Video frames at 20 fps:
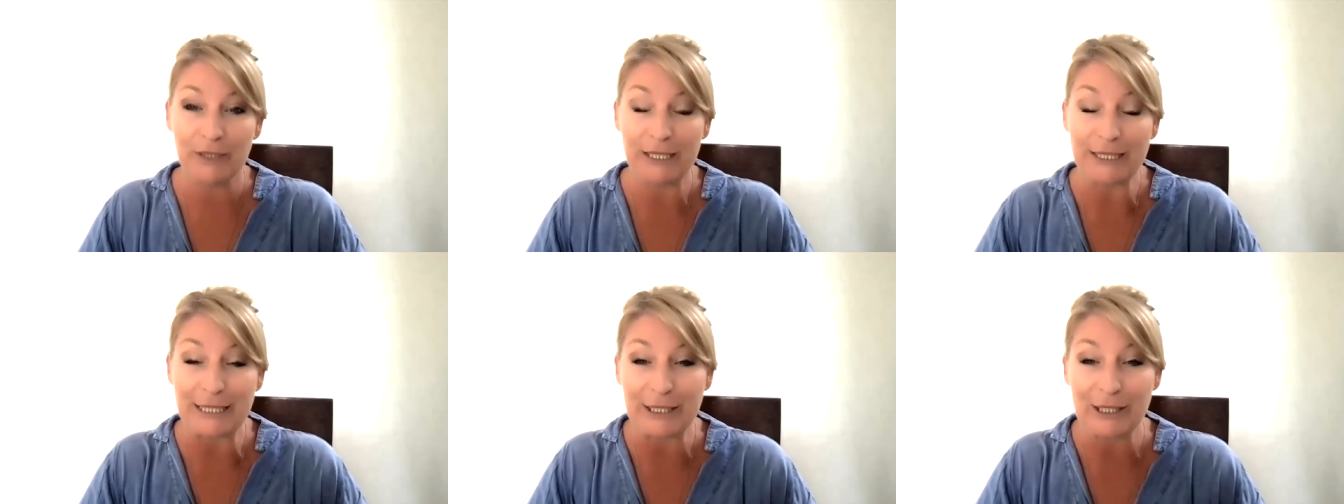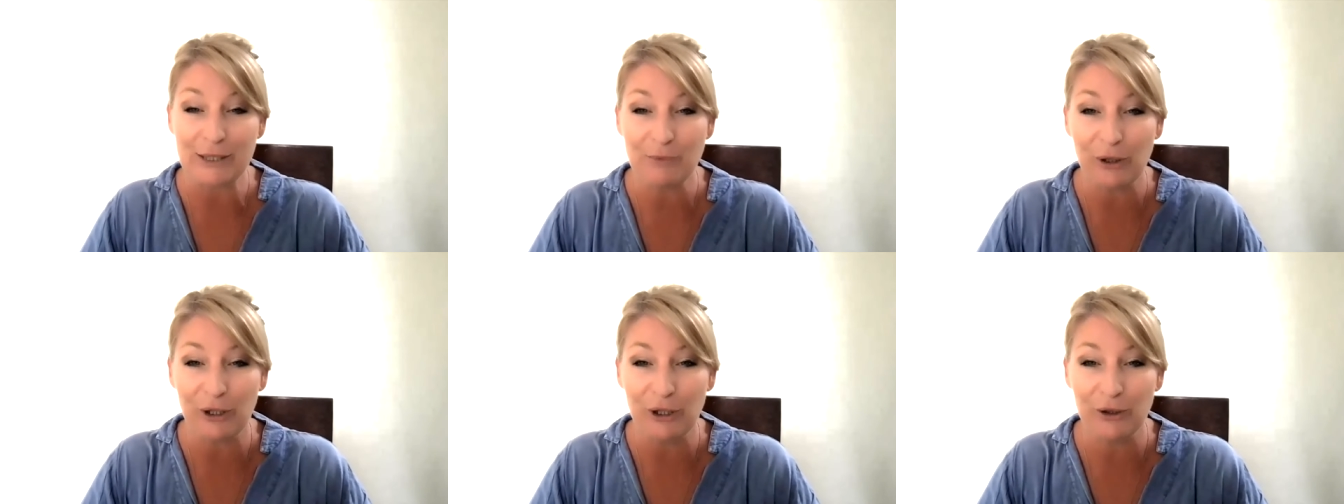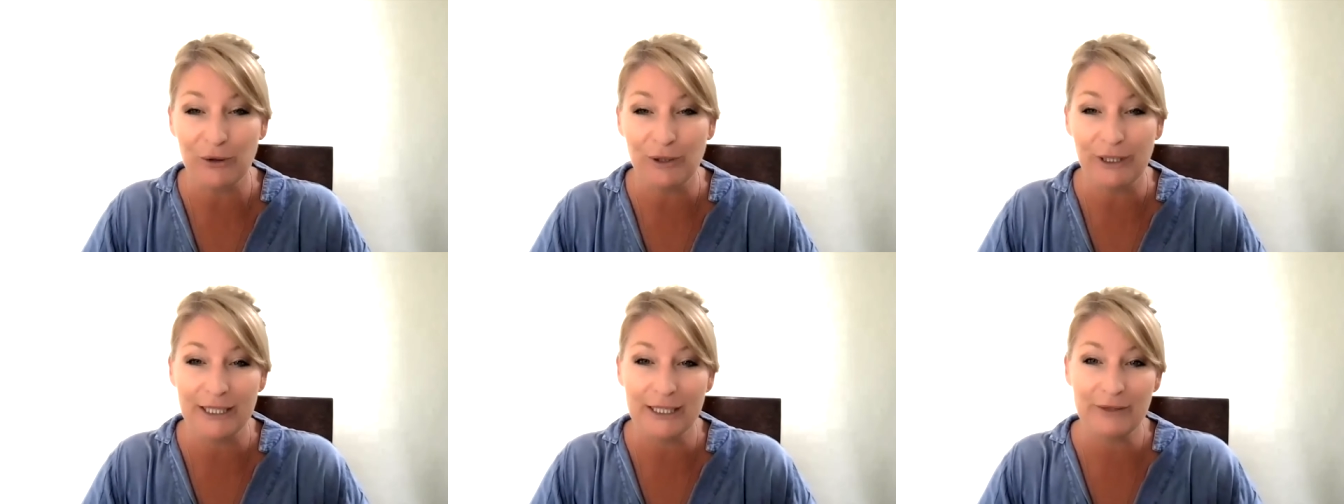
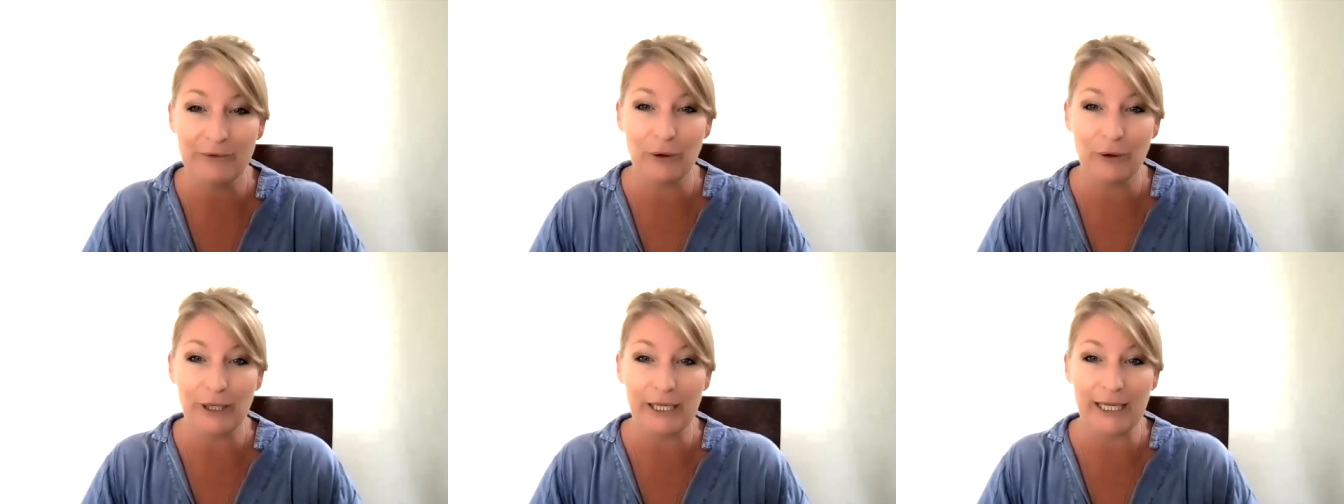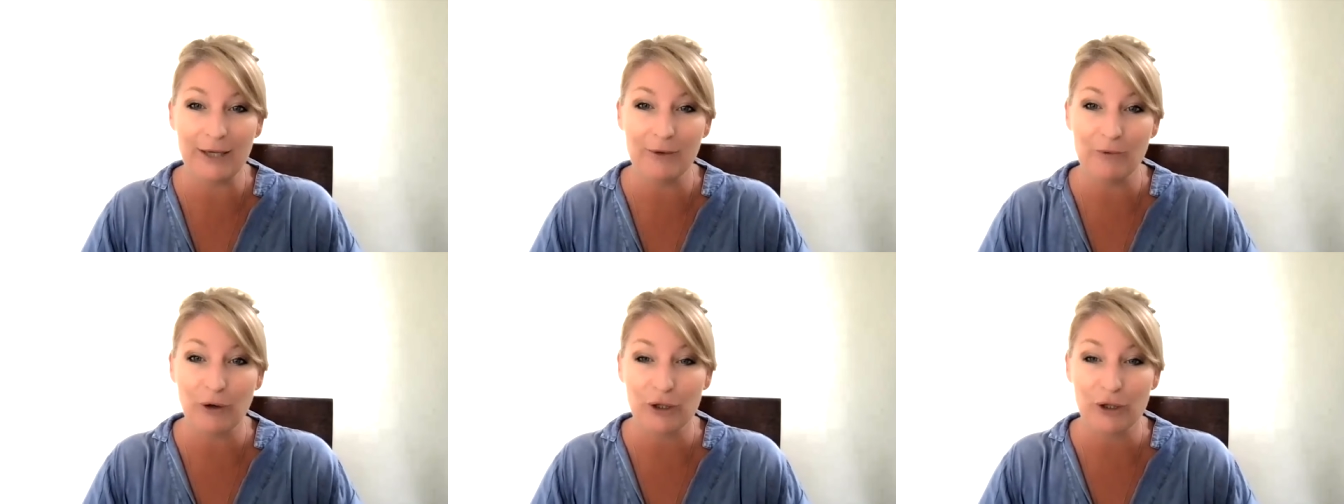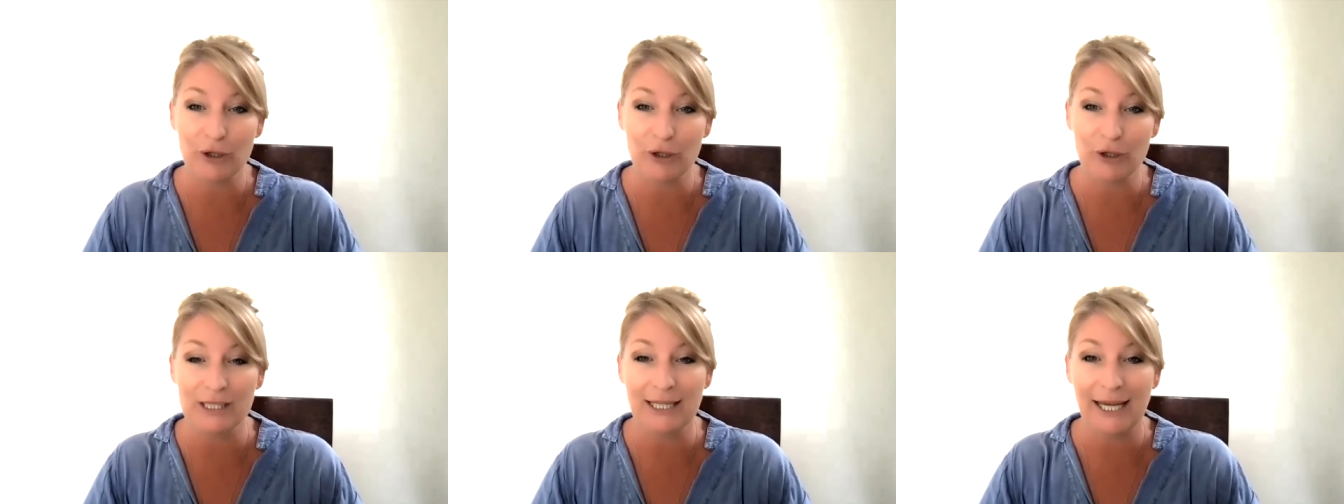testimonial is for Ian
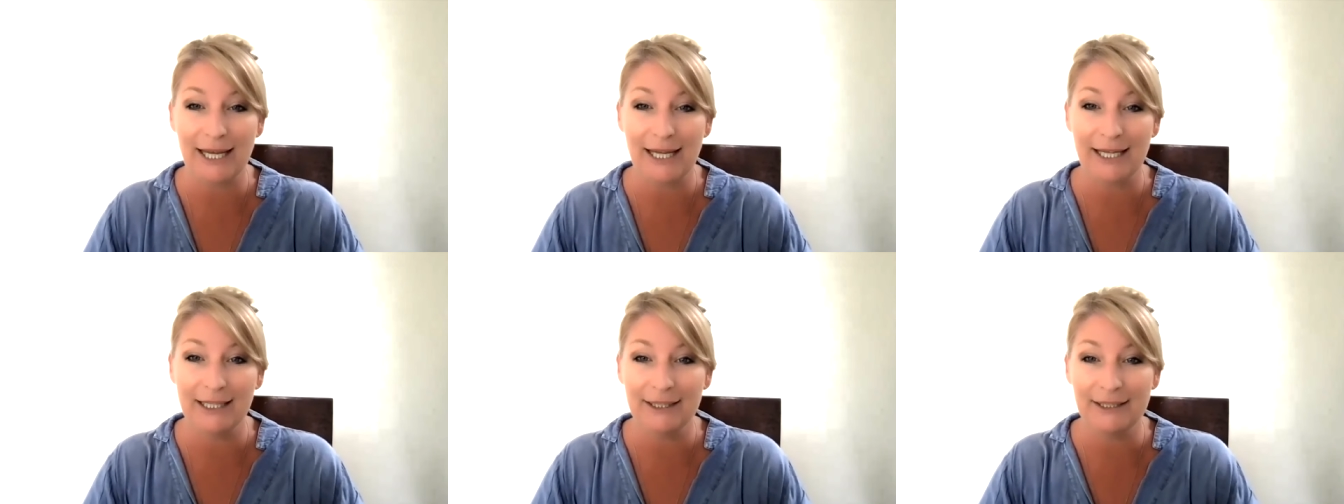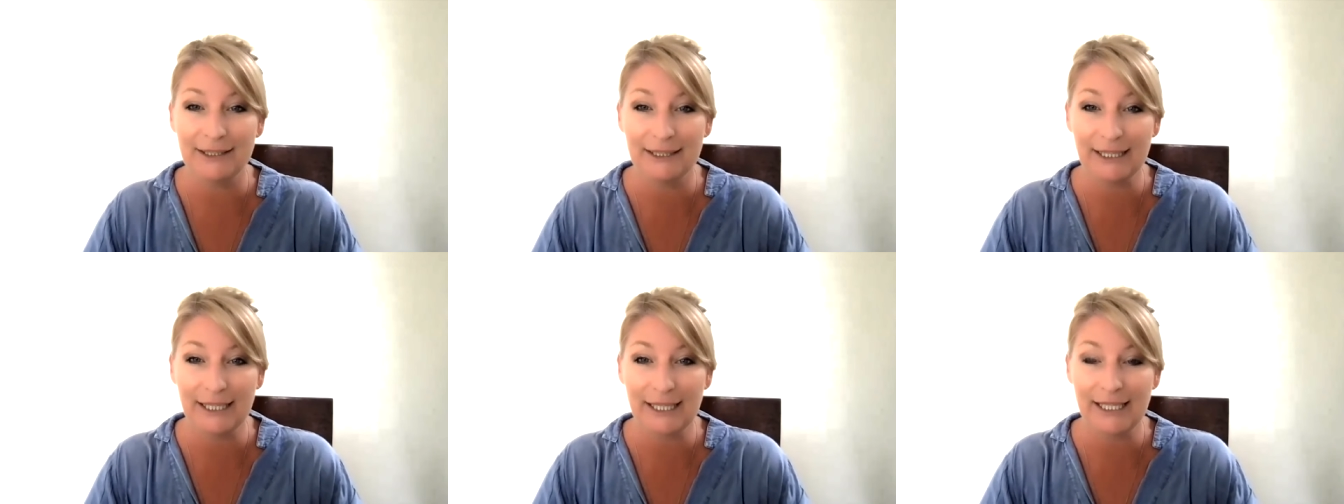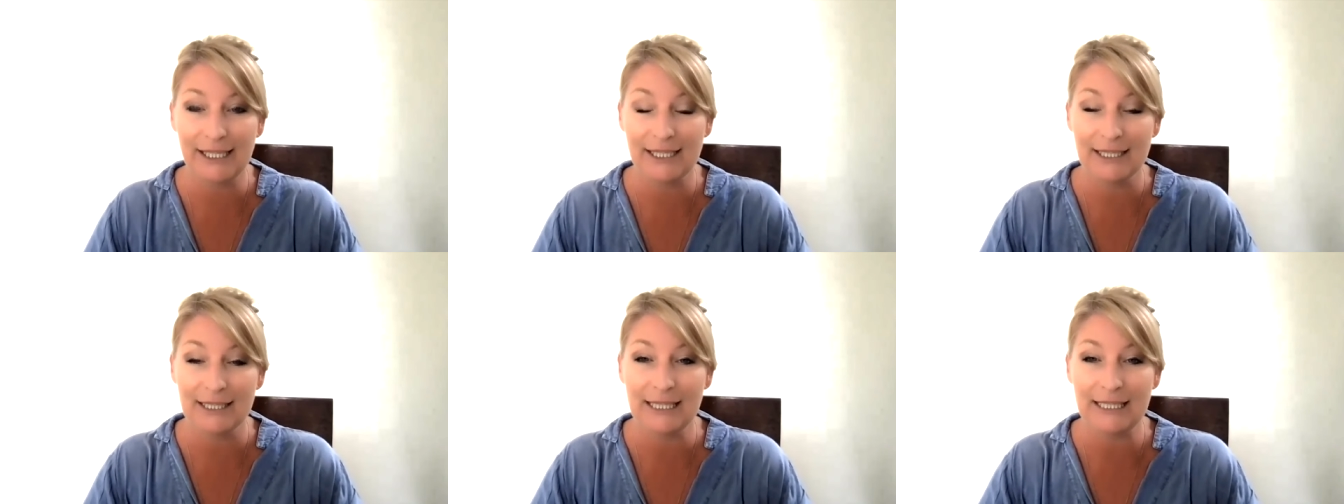Rogers and
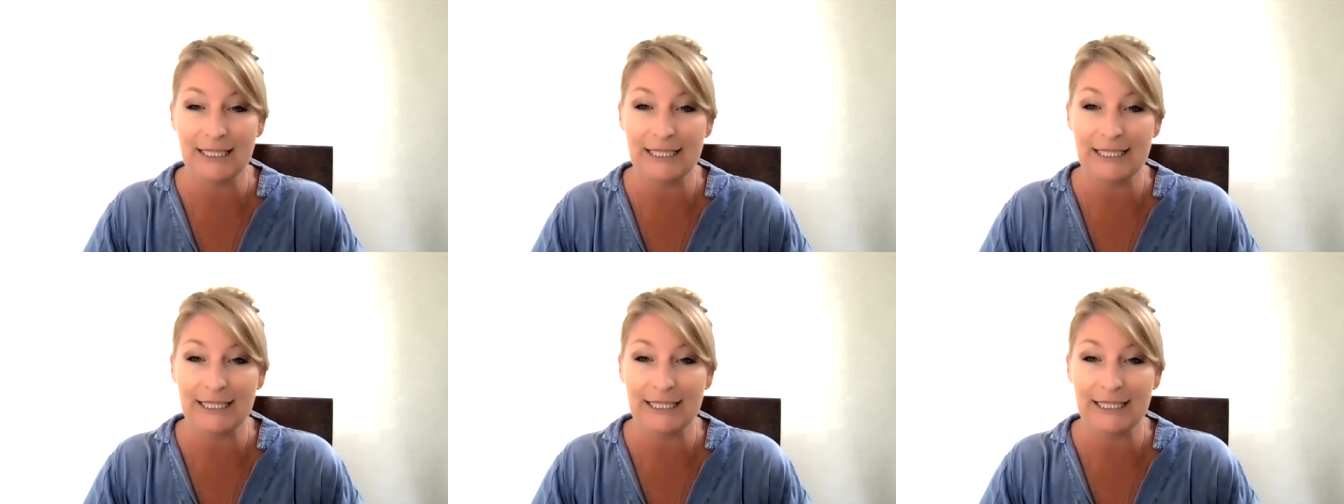his